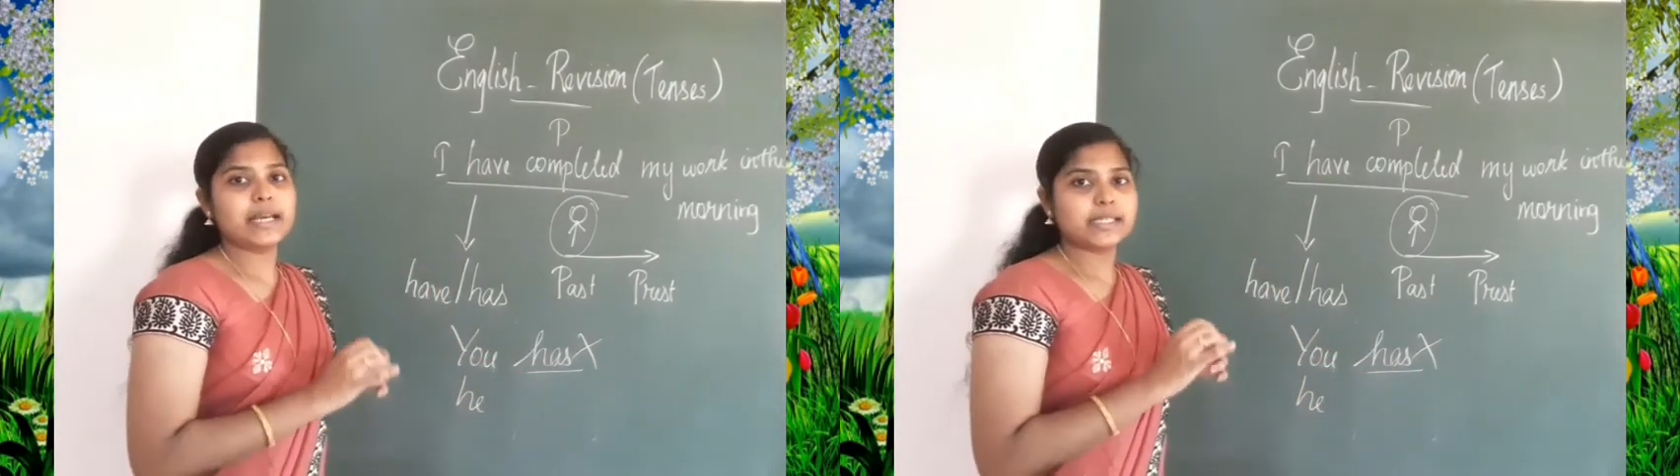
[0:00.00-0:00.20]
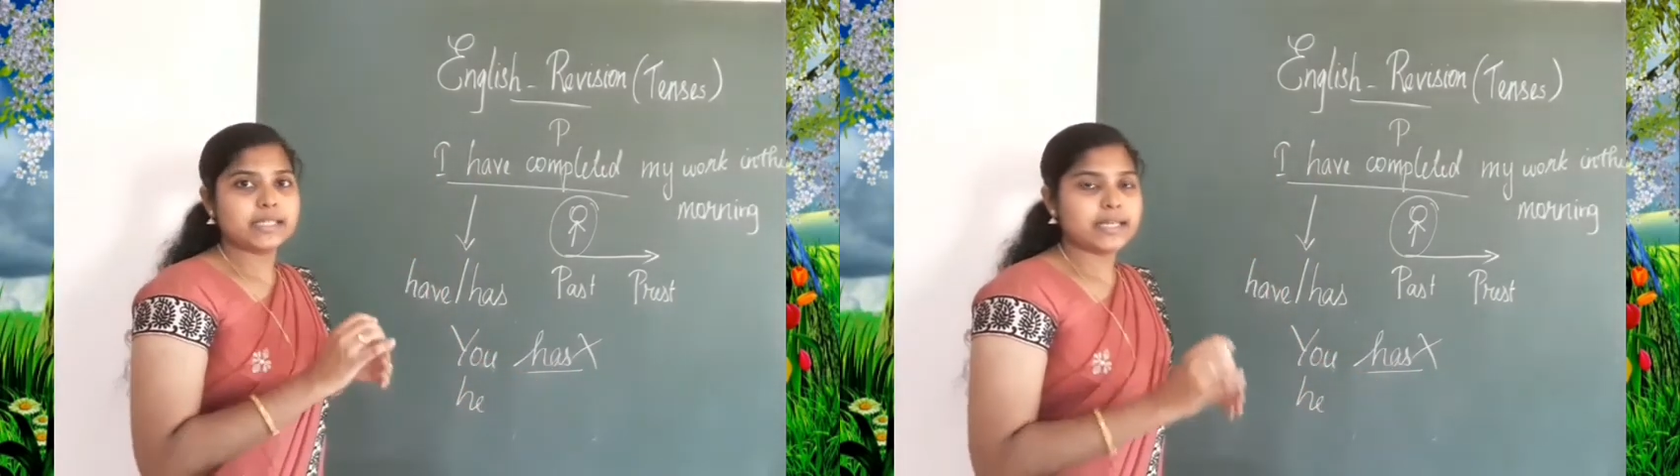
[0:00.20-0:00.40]

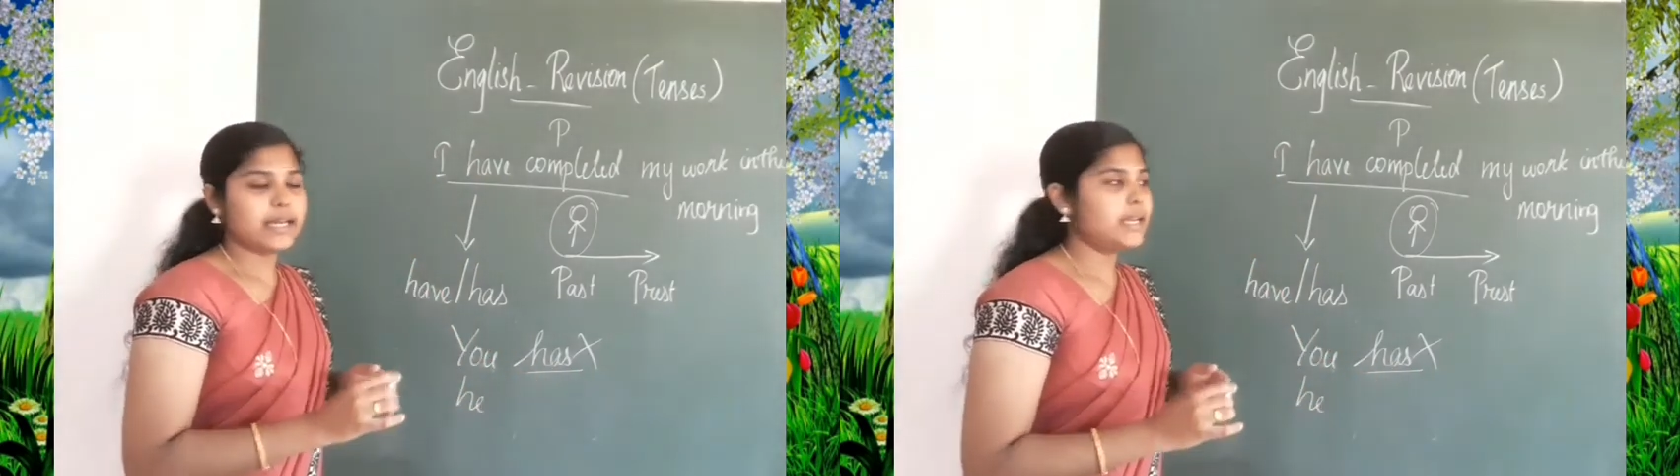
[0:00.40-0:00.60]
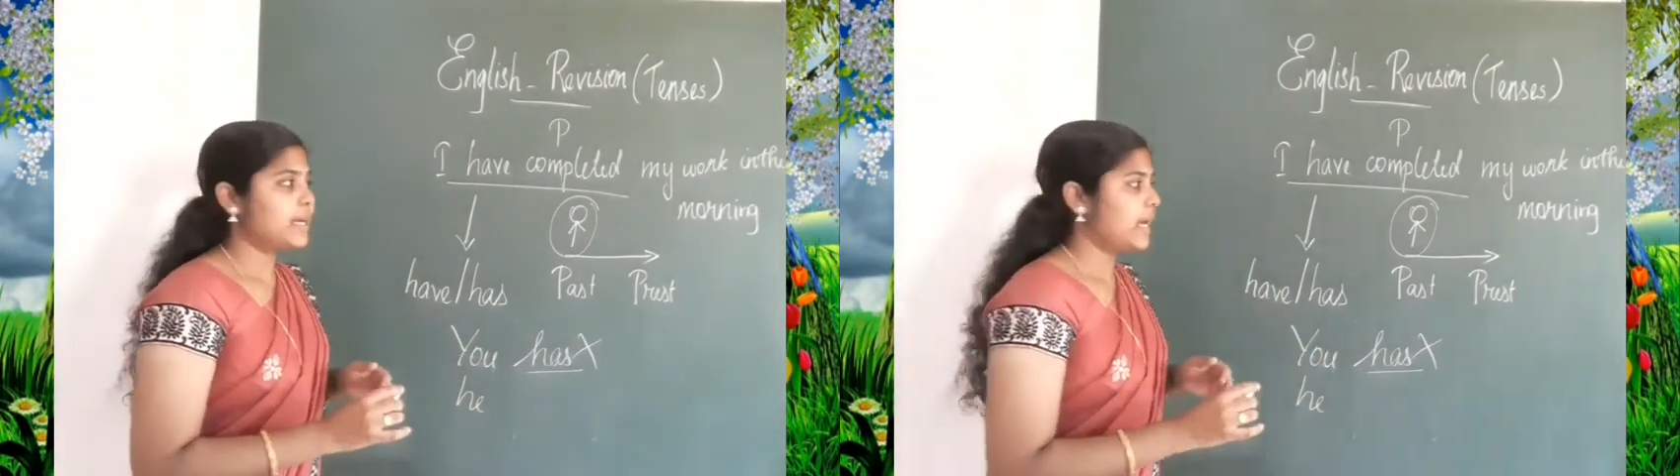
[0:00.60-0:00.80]
is
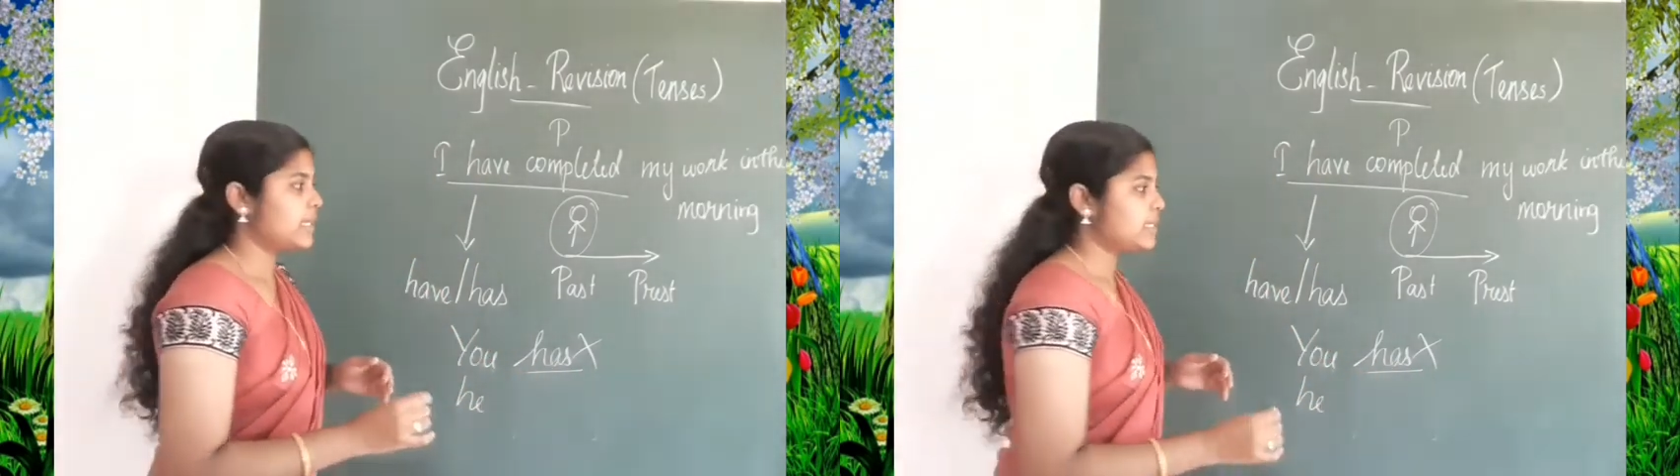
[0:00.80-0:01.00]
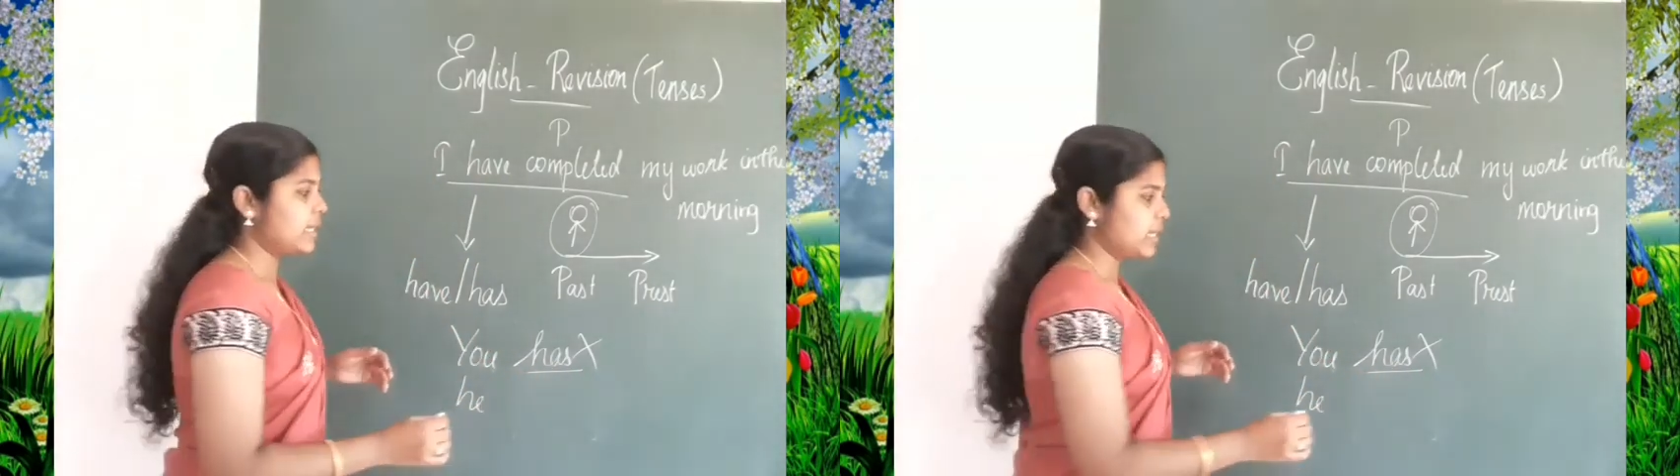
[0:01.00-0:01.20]

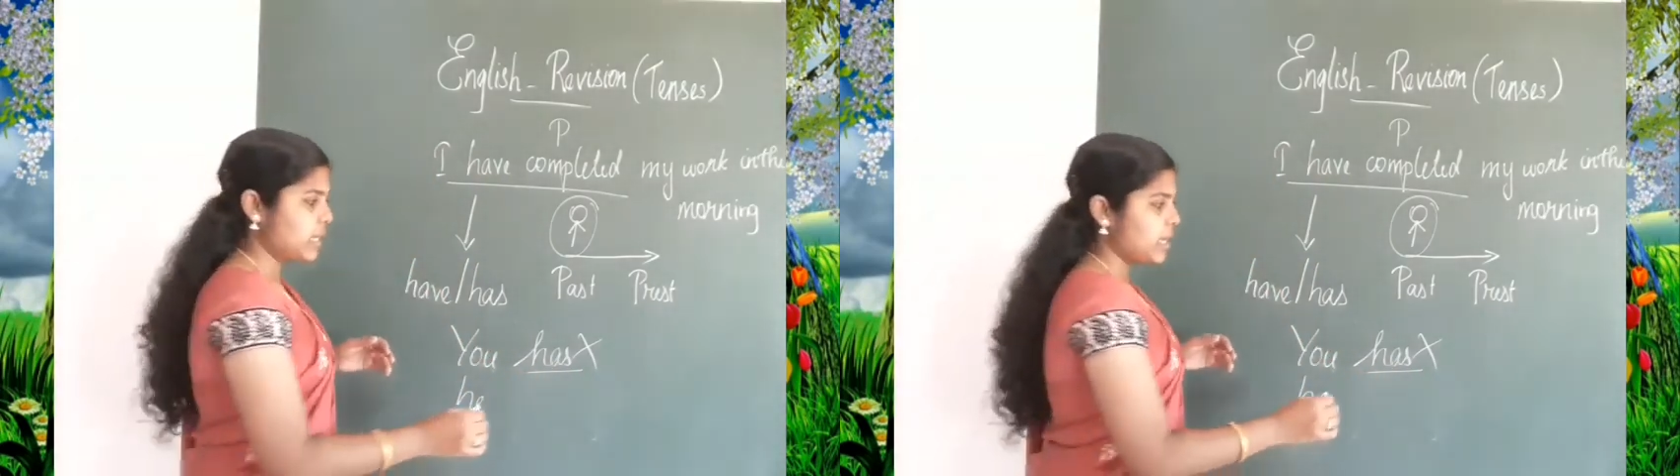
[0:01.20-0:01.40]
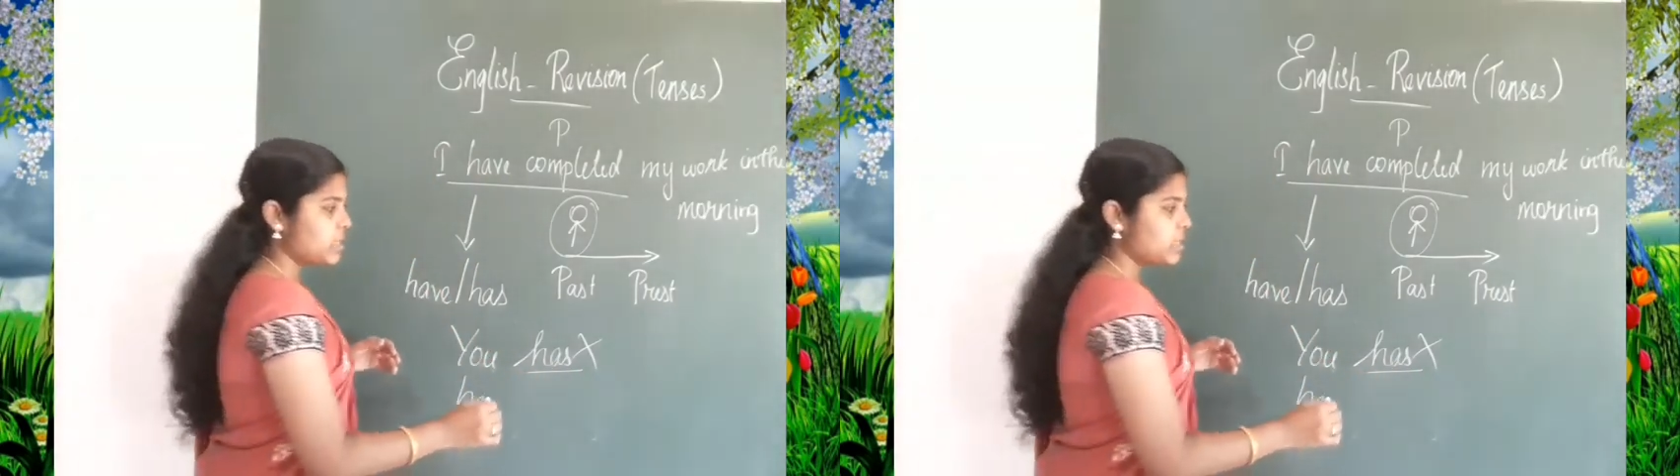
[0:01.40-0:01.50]
indicating